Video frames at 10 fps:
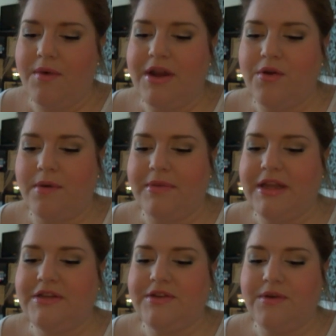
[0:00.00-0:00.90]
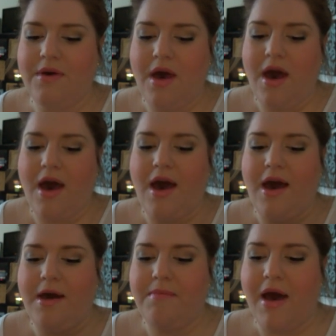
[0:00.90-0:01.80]
what I normally do.
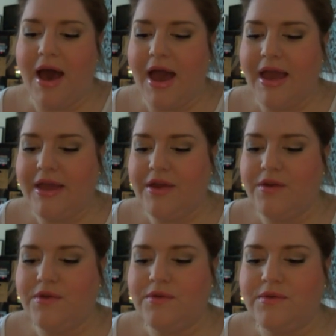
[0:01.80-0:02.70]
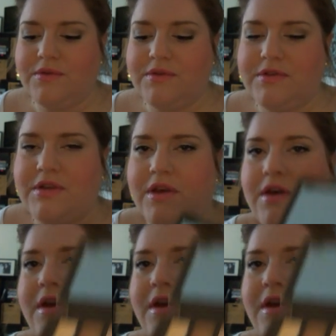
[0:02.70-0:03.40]
Um, I used